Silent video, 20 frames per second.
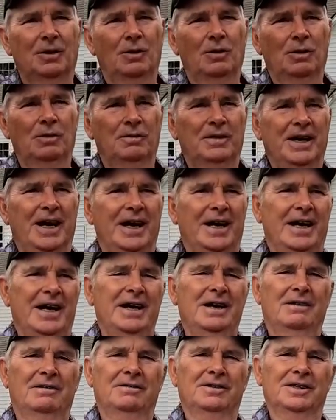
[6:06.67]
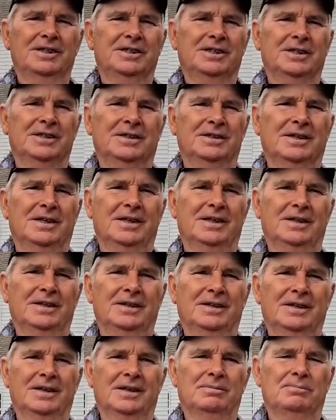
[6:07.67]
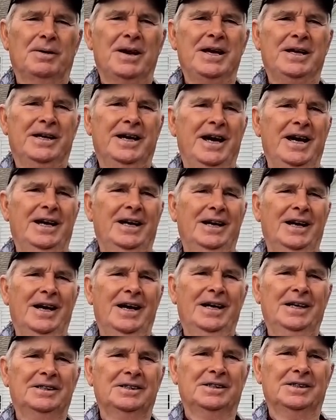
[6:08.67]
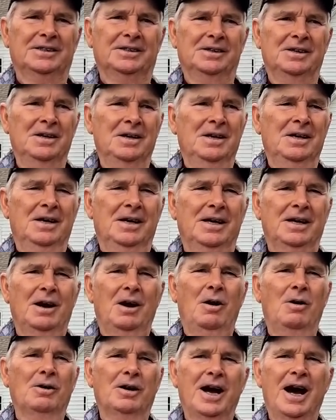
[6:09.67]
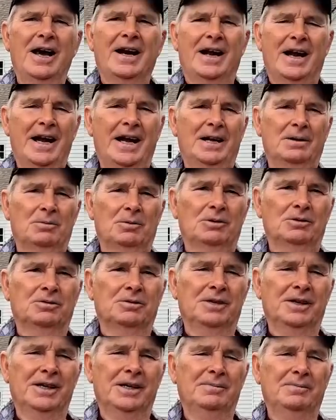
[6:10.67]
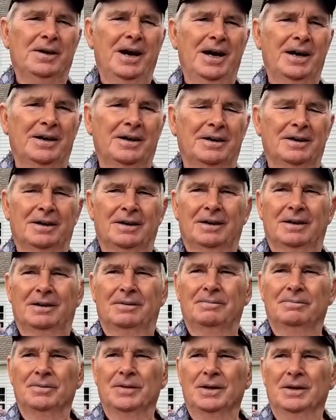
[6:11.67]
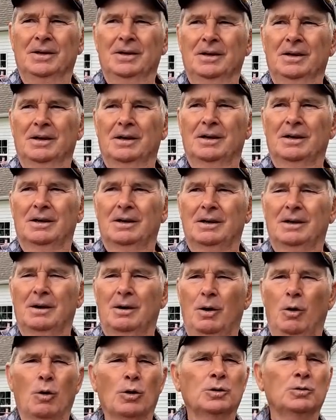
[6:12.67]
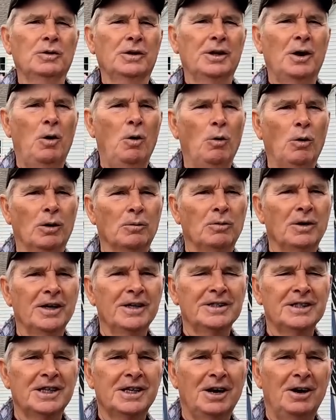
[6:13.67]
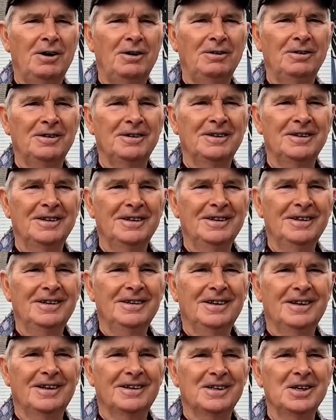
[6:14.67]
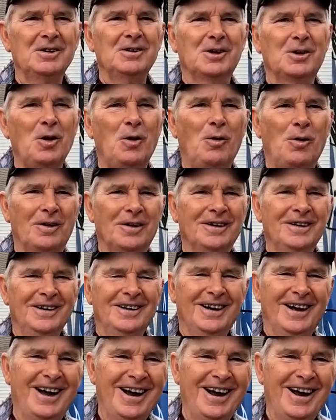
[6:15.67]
floor. And we got Elvis and pink Cadillacs and all kind of animals. We even got a horse with a horn. What is he called? A unicorn.